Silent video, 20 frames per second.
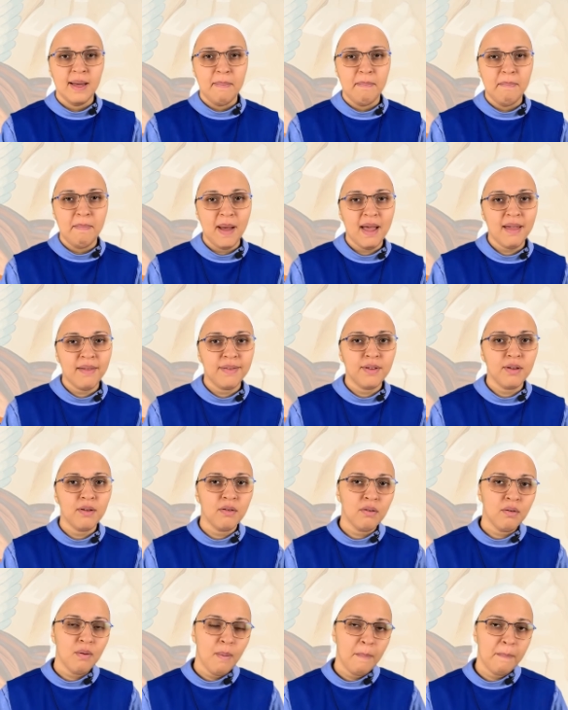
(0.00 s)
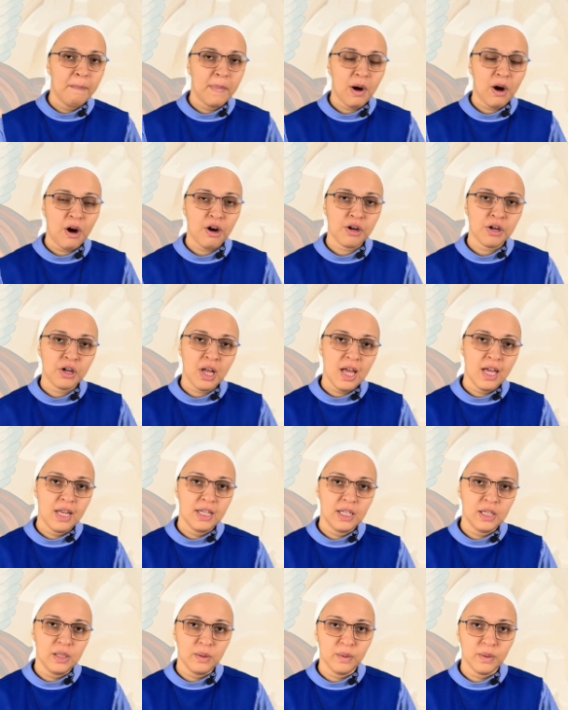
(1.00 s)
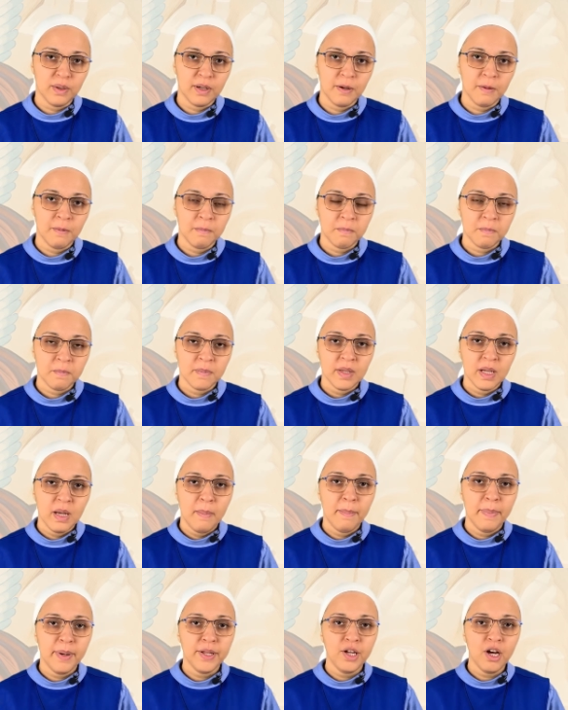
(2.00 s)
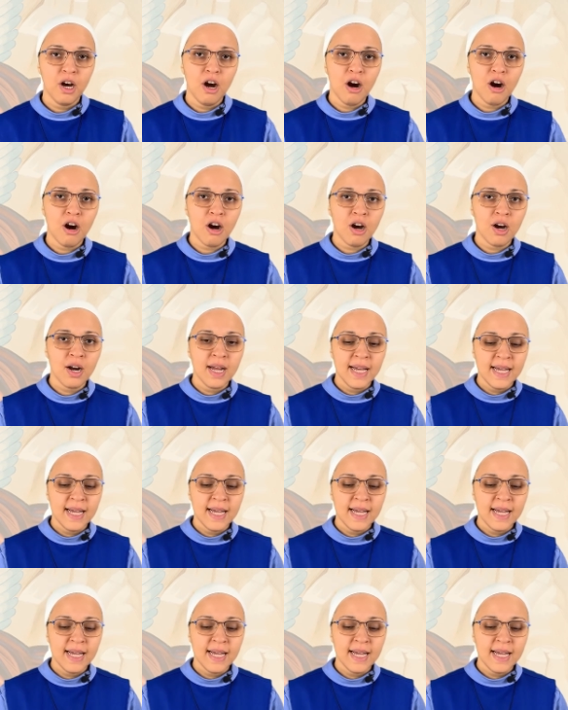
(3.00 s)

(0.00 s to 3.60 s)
Matthew, Mark, and Luke. But there are